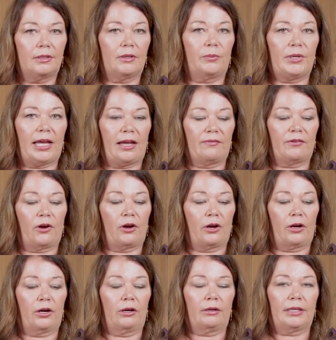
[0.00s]
we have
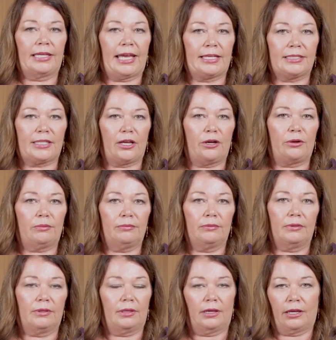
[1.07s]
our queso.
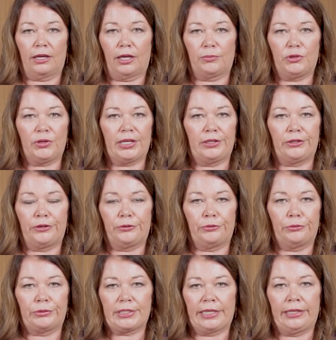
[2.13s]
You can
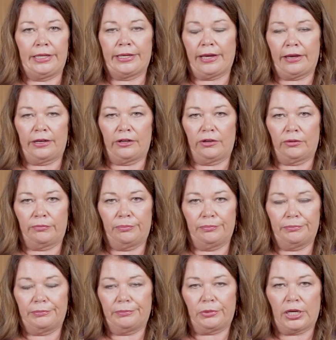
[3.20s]
use any kind of
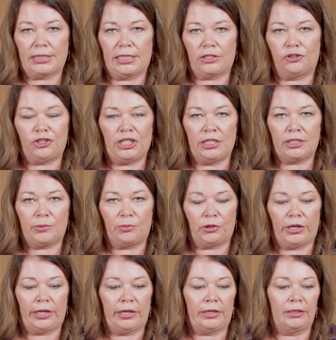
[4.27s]
processed cheese
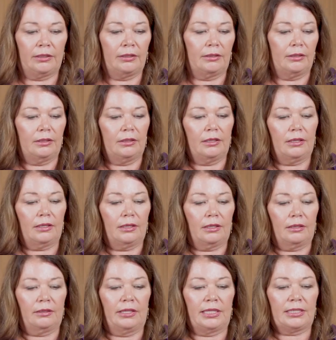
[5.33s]
spread.
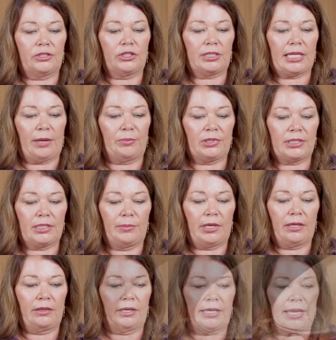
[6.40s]
This just happens to
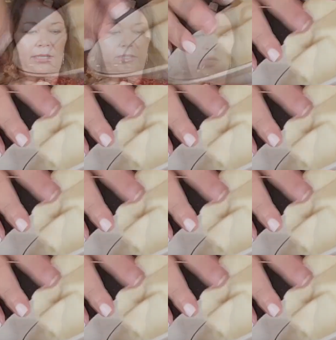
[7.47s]
be the queso